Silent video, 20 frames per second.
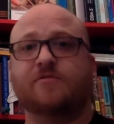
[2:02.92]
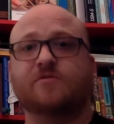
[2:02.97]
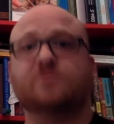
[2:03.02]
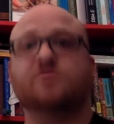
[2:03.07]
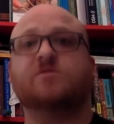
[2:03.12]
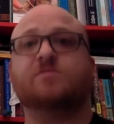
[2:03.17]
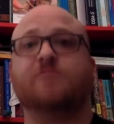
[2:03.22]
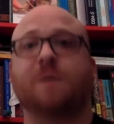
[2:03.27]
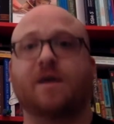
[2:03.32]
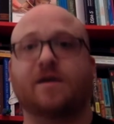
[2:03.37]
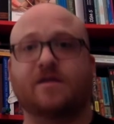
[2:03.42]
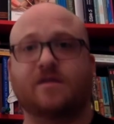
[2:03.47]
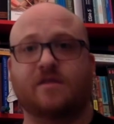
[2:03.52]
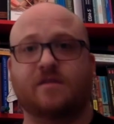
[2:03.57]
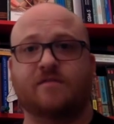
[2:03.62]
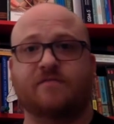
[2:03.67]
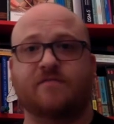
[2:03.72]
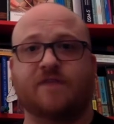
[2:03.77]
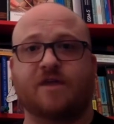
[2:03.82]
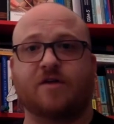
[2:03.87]
respond to the
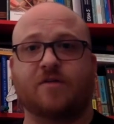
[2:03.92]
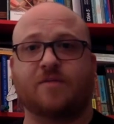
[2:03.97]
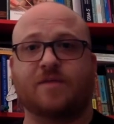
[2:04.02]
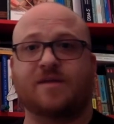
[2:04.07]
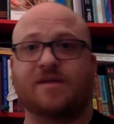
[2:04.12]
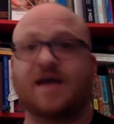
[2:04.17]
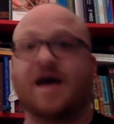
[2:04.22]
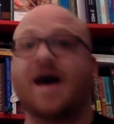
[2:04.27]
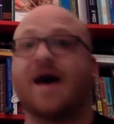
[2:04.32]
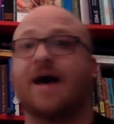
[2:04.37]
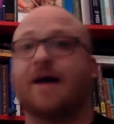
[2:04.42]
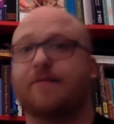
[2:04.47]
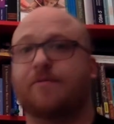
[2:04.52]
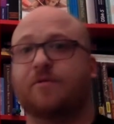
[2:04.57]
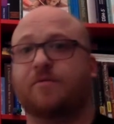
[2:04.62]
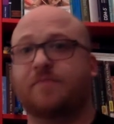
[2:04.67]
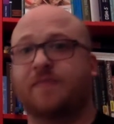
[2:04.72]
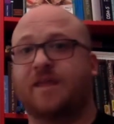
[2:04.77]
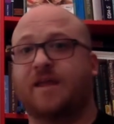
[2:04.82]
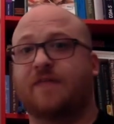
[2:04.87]
environment, operant
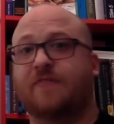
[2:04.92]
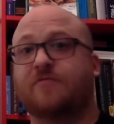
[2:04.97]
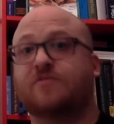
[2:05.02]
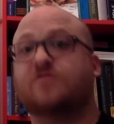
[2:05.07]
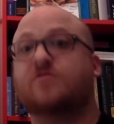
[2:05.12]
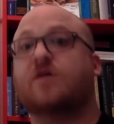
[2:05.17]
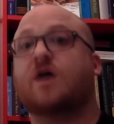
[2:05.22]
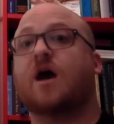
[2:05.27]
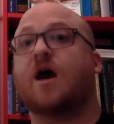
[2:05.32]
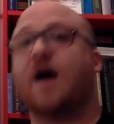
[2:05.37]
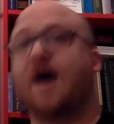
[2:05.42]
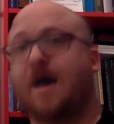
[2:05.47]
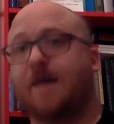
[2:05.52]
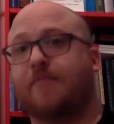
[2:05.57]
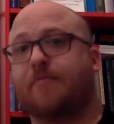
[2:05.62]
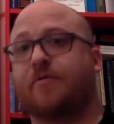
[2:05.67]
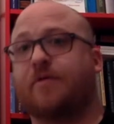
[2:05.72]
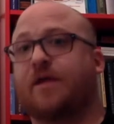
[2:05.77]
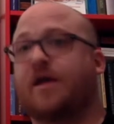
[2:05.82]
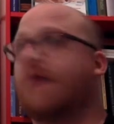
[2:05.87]
behaviors
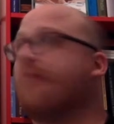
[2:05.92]
operate on